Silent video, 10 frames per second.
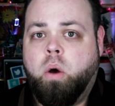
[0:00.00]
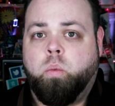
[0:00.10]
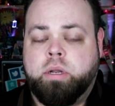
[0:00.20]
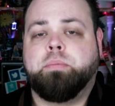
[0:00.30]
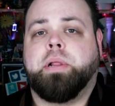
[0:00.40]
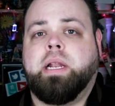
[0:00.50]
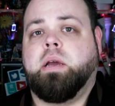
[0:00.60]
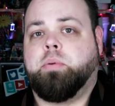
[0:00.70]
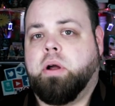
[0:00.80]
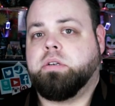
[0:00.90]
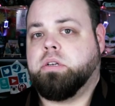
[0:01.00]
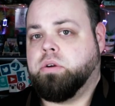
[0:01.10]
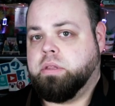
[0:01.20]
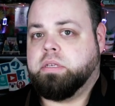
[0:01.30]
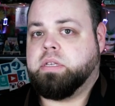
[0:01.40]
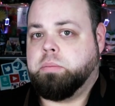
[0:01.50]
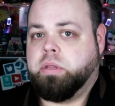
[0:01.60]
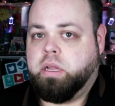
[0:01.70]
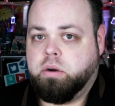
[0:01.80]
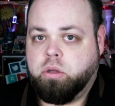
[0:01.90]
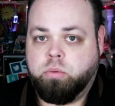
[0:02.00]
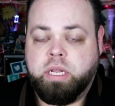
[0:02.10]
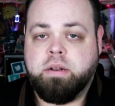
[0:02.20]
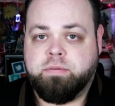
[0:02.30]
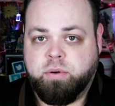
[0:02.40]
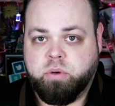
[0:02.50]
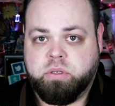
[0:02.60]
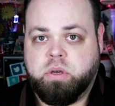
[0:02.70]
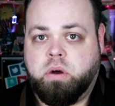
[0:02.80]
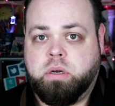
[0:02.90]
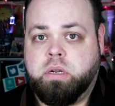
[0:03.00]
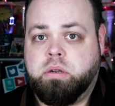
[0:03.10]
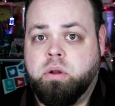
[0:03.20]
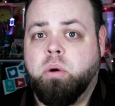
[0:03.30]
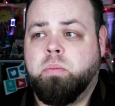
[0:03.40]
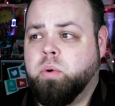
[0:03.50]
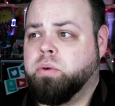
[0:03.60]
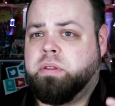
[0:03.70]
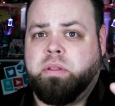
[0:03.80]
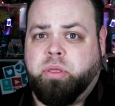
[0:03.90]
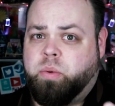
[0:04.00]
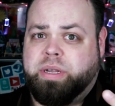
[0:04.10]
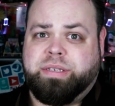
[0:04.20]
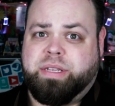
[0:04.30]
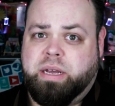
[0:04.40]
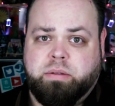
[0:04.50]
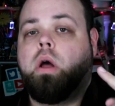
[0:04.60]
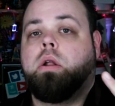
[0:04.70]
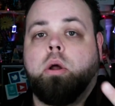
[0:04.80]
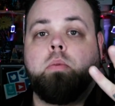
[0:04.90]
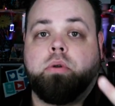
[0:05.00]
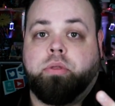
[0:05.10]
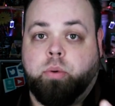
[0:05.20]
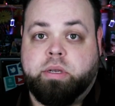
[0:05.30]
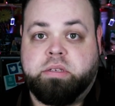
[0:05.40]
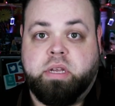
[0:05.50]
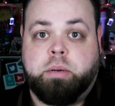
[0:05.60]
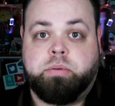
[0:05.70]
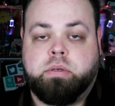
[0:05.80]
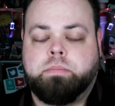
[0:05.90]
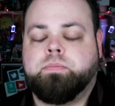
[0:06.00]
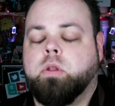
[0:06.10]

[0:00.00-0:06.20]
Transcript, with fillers: When you're planning a project during this time of the year, you need to focus on no more than three steps. no more than three steps.